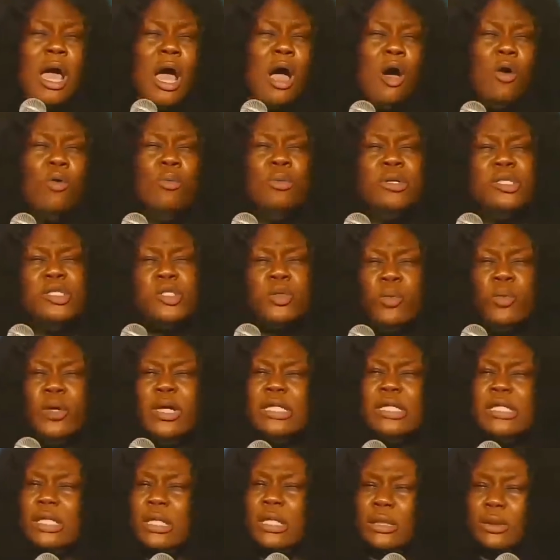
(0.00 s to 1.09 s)
I would be
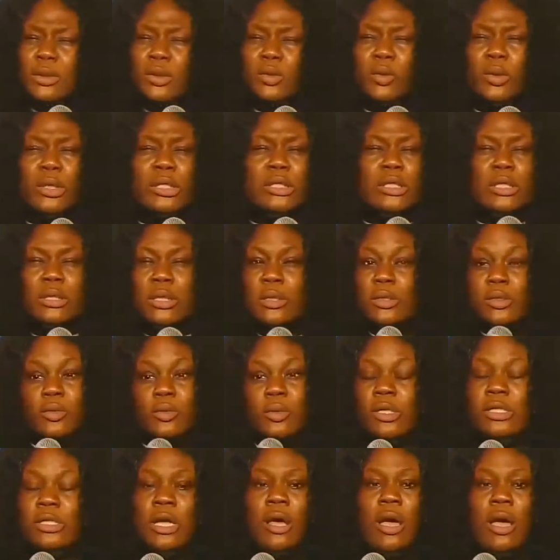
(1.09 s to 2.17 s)
squinting and squinting and
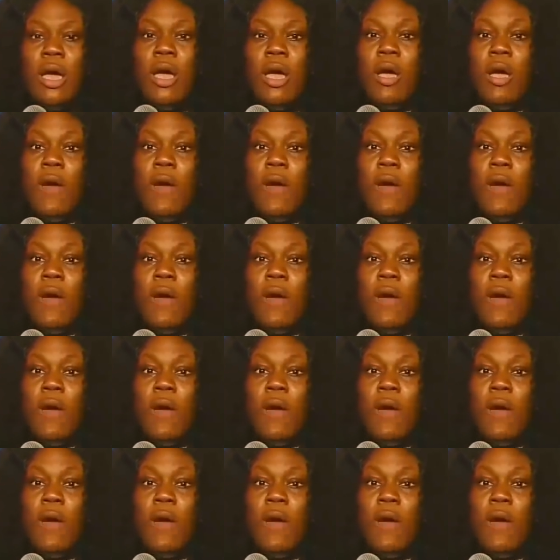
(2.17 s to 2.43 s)
squinting.